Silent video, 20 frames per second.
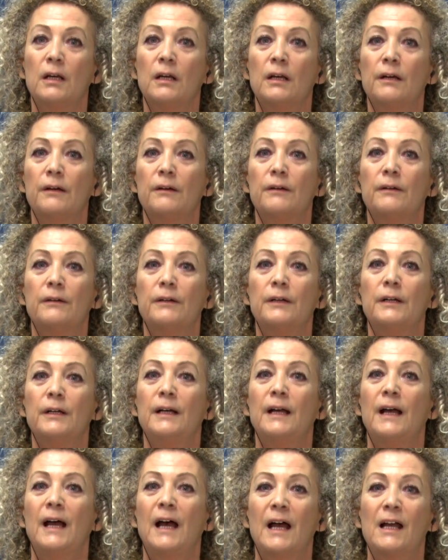
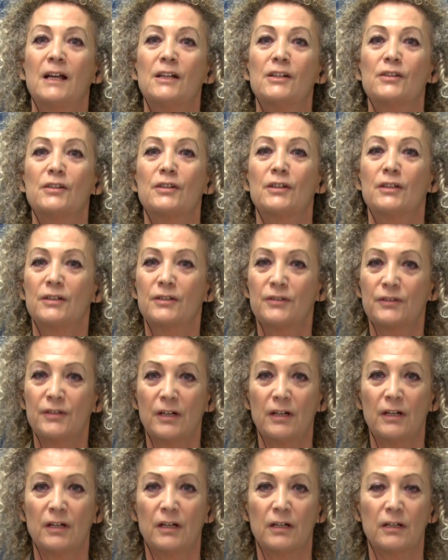has
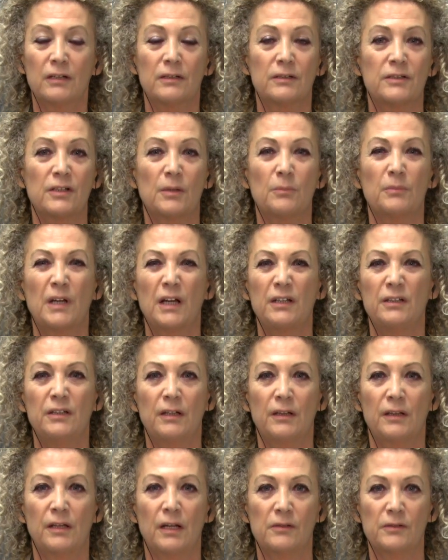still some
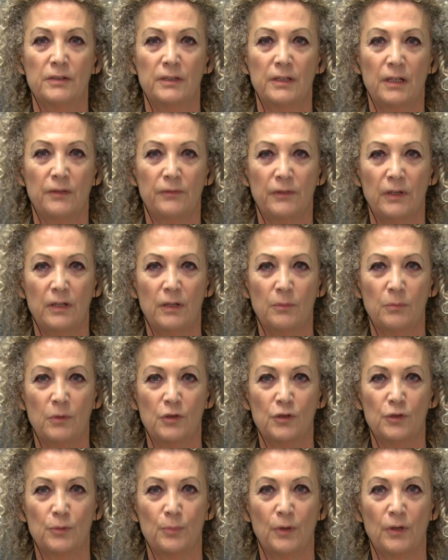19,000 available
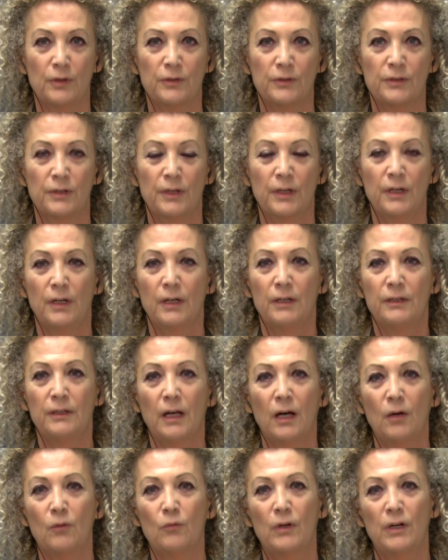spots.
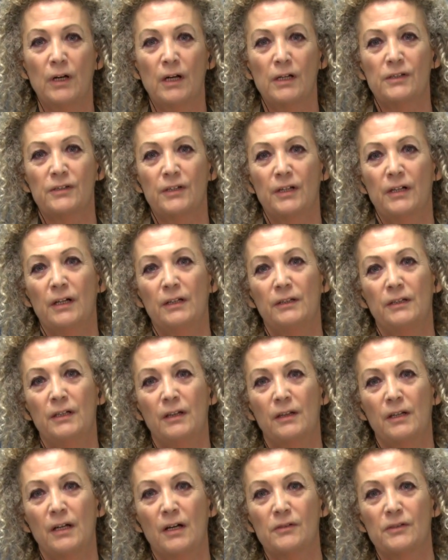Now, when I say
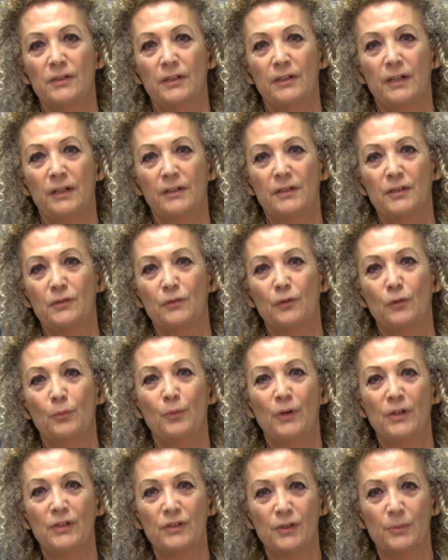19,000, that is for
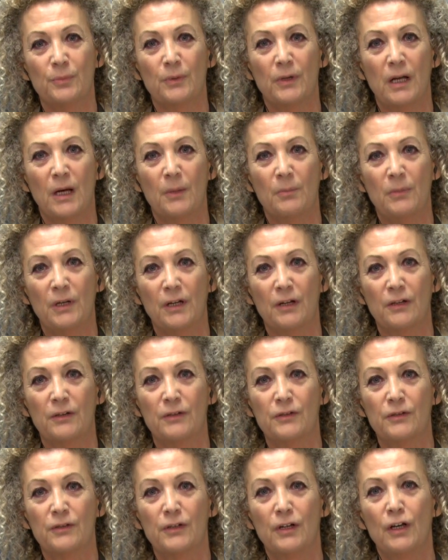principal
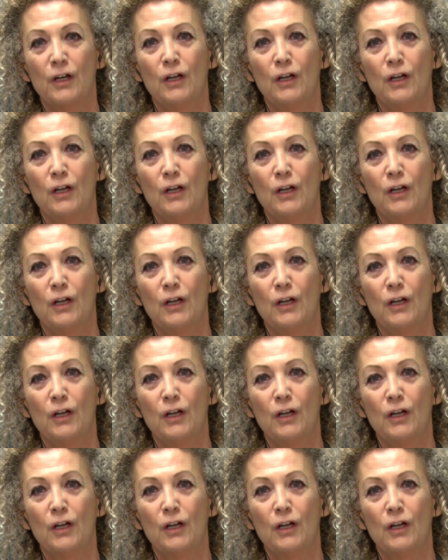applicants.